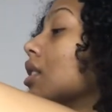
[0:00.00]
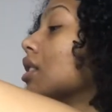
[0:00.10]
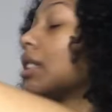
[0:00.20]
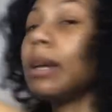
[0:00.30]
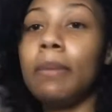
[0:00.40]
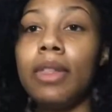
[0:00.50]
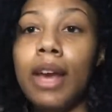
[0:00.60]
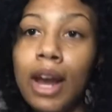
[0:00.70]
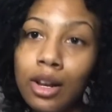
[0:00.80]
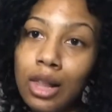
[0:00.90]
some of the
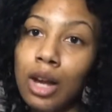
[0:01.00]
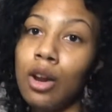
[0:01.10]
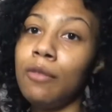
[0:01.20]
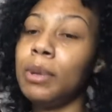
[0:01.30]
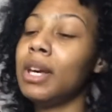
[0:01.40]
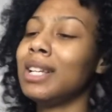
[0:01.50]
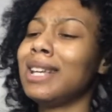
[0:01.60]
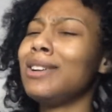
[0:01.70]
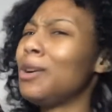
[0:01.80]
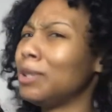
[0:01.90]
hairline off because I
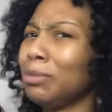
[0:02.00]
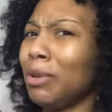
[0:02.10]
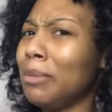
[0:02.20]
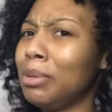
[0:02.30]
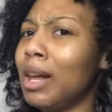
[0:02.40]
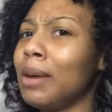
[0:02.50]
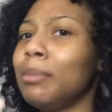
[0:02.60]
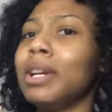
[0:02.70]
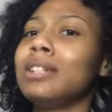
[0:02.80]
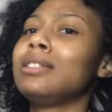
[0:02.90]
know it's pre-plucked,
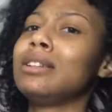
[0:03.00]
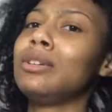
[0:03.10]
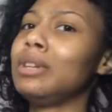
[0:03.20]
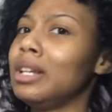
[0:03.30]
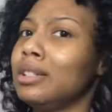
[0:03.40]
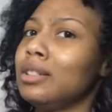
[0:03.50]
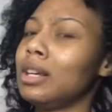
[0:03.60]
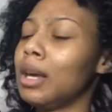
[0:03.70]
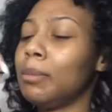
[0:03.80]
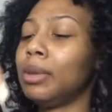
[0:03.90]
but it still needs to
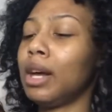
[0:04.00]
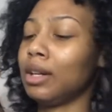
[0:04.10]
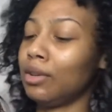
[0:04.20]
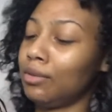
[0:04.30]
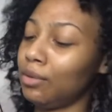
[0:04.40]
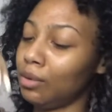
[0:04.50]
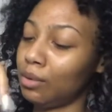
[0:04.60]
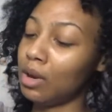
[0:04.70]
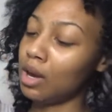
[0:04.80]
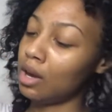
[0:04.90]
get plucked a few
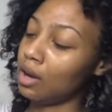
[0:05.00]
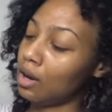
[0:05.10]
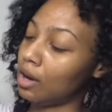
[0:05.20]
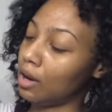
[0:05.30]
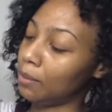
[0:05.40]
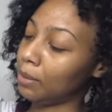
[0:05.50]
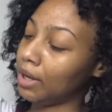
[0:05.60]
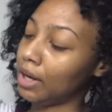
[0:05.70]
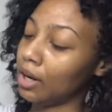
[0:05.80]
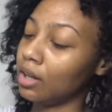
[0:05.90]
up
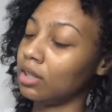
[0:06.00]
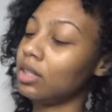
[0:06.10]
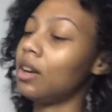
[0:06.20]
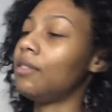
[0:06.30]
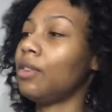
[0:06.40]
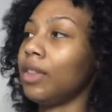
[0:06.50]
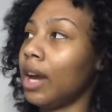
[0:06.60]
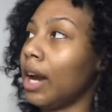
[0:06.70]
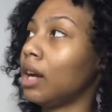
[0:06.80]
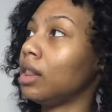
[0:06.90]
here and stuff on the
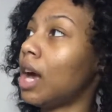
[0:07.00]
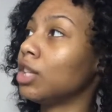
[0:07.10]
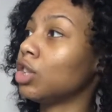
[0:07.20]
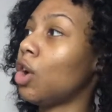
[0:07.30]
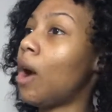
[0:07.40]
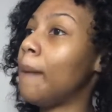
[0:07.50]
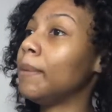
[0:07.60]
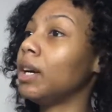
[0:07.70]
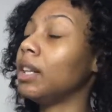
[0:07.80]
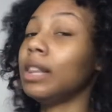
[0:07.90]
hairline. So I'm
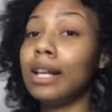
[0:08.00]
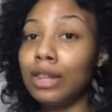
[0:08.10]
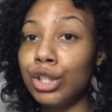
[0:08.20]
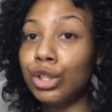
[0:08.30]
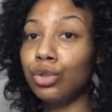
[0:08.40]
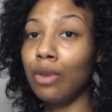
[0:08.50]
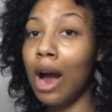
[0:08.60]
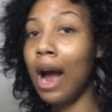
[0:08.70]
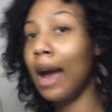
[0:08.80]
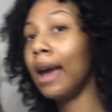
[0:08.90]
gonna let this
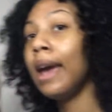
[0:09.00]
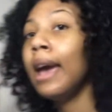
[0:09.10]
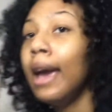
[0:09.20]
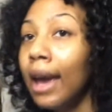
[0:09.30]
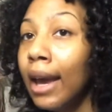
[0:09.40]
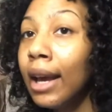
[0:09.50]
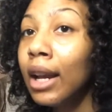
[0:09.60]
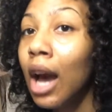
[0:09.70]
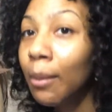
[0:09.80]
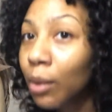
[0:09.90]
dry, and
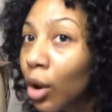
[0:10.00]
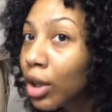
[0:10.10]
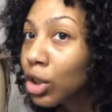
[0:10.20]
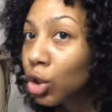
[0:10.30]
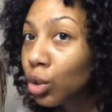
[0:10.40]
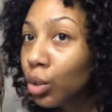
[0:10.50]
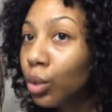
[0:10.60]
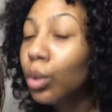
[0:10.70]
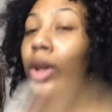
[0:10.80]
I'm going to